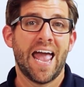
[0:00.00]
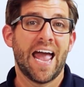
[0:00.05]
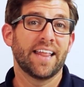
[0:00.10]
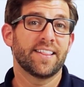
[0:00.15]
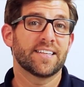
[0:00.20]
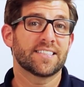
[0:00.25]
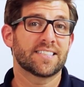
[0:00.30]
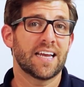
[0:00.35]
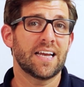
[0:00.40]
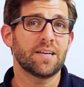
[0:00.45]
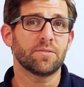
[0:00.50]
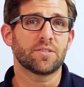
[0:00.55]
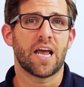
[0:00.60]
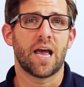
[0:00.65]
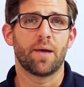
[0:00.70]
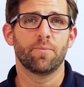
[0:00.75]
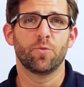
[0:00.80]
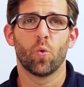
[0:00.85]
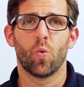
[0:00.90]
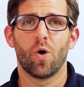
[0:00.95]
At the same
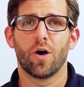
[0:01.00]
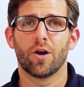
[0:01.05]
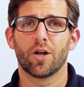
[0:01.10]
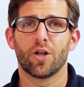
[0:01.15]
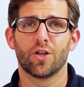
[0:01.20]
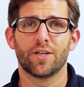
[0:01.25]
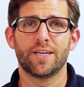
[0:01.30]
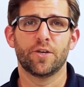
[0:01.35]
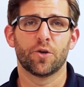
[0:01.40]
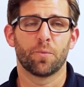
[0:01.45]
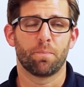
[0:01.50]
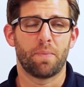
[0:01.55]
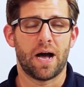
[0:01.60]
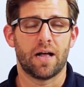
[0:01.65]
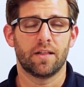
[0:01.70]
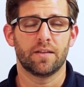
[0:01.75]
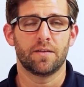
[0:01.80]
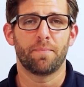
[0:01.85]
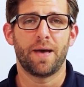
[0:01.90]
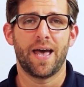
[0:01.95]
time, you'll want to clean your
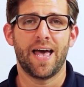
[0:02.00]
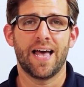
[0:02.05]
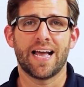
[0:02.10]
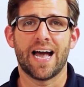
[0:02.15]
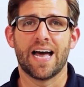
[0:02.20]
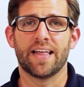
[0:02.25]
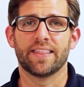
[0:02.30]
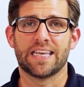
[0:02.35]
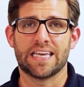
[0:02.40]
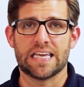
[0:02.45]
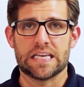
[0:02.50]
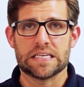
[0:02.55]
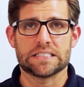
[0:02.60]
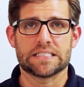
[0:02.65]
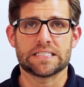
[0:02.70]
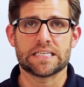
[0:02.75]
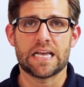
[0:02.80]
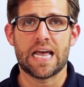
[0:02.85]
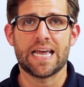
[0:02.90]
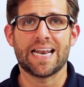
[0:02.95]
poly bag on the
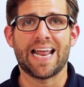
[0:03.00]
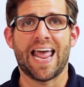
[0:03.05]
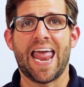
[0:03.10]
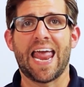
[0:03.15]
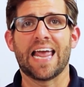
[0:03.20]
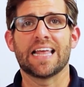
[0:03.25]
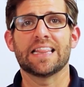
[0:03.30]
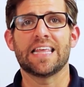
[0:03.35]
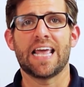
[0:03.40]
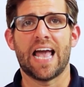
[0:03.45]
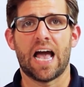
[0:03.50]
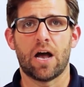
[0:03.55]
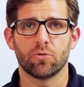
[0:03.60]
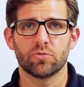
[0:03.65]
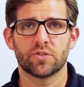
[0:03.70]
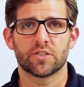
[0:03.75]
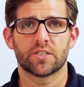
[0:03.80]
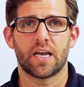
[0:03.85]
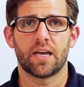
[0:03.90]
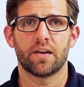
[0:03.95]
inside and the
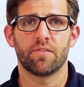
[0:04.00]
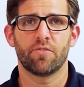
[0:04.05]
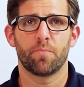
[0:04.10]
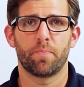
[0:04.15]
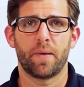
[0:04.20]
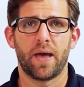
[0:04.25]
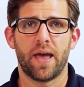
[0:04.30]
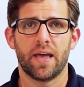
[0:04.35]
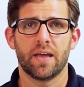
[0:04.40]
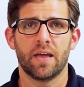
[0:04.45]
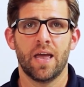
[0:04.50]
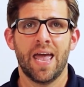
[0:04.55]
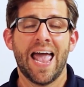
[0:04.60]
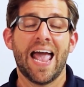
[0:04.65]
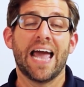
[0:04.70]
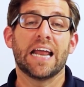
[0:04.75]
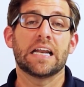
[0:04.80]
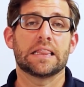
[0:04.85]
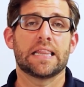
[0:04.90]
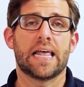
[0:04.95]
outside of the bag
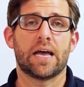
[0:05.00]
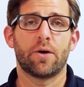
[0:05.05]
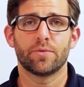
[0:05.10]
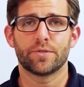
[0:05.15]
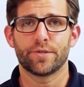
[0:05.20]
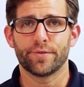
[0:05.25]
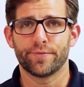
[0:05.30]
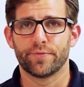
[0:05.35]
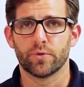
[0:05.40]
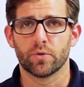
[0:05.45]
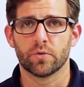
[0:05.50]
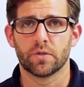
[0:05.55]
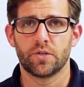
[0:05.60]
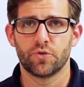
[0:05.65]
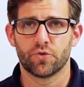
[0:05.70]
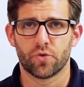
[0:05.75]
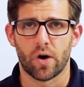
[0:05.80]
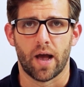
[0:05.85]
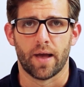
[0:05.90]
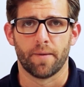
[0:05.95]
and allow it to fully
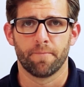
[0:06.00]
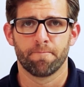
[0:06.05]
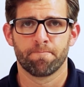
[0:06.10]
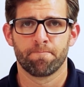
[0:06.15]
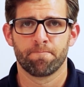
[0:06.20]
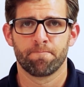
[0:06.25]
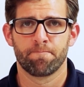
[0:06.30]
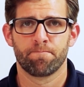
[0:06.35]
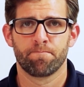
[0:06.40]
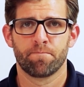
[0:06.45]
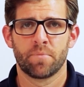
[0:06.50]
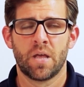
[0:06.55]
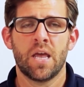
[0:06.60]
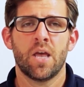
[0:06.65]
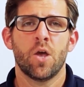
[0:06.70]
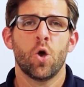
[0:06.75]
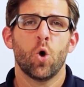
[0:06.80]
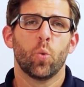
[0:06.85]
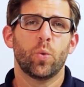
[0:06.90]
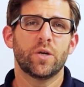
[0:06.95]
dry.
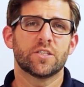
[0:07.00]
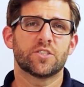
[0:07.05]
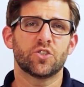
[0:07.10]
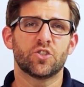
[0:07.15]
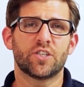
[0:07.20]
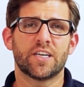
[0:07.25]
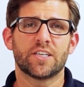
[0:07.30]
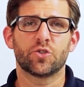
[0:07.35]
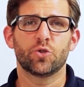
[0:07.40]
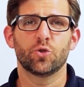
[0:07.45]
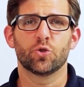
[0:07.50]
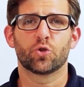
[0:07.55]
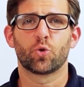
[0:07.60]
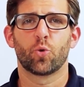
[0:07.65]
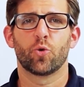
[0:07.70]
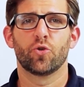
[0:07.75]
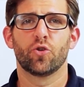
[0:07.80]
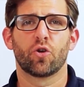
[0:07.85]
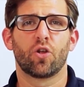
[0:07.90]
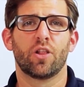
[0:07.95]
We suggest you
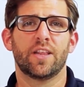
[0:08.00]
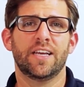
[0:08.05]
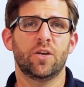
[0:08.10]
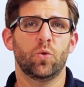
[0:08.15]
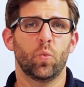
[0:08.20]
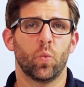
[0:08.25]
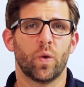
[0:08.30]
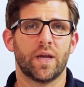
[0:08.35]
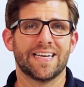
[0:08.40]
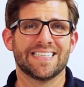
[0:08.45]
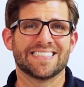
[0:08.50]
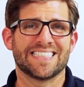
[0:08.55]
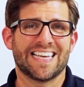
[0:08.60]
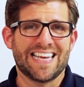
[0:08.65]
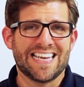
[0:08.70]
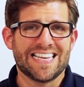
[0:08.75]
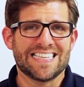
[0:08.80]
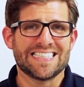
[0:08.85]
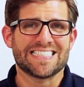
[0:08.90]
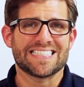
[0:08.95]
store your clean wings
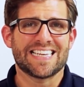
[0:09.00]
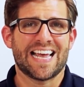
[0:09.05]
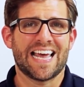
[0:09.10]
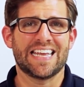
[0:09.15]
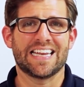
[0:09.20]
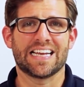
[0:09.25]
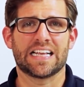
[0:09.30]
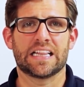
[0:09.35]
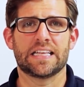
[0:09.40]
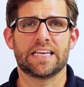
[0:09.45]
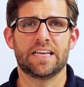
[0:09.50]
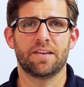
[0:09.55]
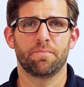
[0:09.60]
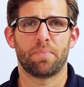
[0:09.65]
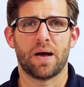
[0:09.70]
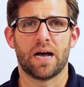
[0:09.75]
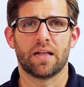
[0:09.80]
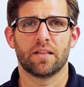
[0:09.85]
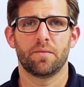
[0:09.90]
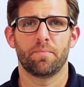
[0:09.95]
inside a clean
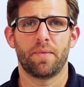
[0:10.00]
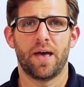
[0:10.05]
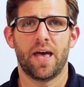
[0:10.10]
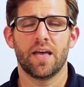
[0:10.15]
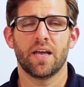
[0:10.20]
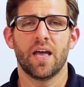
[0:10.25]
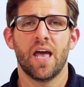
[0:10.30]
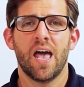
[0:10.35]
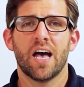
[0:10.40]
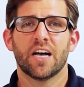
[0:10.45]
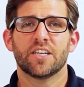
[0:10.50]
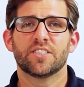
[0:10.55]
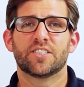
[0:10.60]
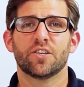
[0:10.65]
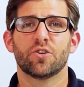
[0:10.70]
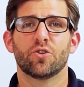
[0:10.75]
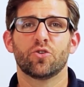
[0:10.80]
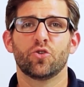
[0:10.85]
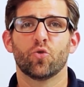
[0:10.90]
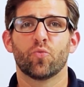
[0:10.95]
poly bag
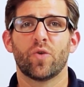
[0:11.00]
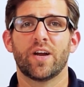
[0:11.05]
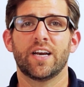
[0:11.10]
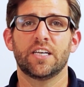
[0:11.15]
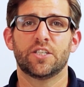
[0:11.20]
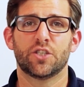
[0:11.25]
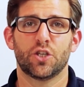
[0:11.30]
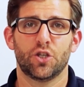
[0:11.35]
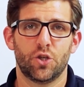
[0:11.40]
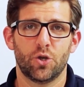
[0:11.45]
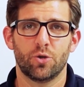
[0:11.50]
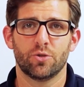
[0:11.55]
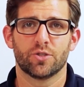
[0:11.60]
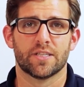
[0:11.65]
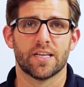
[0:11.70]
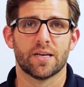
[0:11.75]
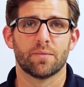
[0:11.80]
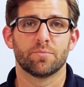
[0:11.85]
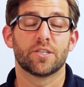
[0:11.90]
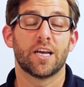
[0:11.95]
until you're ready to use
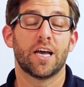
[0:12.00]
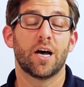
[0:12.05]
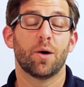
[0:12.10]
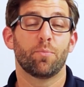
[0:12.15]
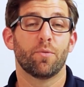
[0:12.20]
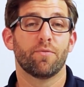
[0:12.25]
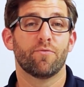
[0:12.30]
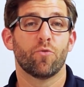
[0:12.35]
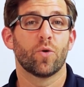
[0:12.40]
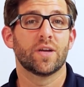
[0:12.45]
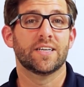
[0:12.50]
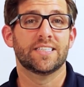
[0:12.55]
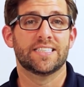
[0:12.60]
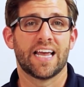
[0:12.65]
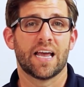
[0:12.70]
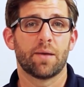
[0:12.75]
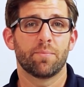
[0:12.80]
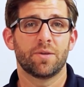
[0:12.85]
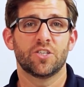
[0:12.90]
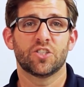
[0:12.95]
them to help avoid
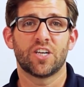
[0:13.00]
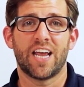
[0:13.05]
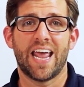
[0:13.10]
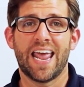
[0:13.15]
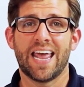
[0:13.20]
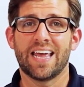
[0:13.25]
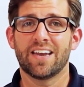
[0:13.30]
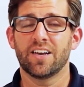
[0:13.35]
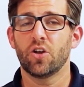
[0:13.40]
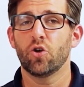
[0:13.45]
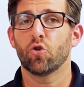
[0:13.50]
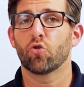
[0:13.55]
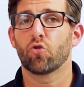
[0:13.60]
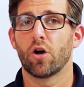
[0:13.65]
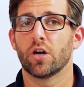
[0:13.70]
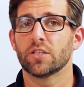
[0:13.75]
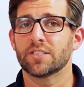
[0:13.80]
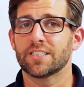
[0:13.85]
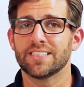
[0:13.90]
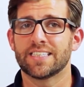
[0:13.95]
damage and
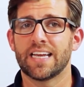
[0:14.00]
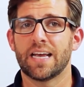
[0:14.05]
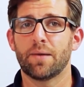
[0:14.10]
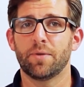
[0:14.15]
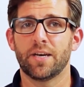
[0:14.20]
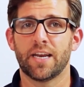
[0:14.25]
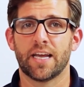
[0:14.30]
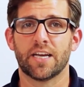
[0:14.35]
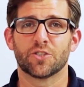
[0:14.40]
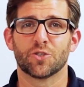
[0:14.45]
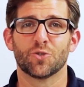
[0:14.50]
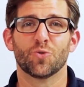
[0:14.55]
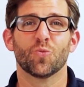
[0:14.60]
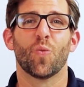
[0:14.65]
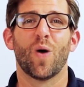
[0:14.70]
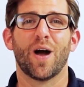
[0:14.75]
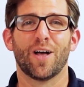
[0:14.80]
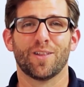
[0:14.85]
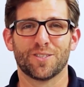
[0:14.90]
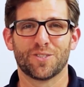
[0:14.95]
cross-contamination
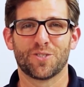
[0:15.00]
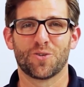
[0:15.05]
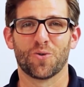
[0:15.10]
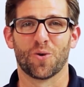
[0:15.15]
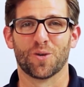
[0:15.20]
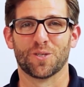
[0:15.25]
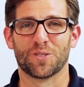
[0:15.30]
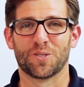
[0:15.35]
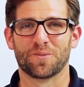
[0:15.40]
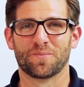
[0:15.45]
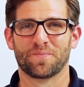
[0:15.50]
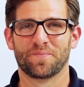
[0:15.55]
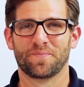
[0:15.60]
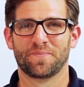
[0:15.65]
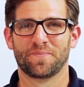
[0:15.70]
while in storage.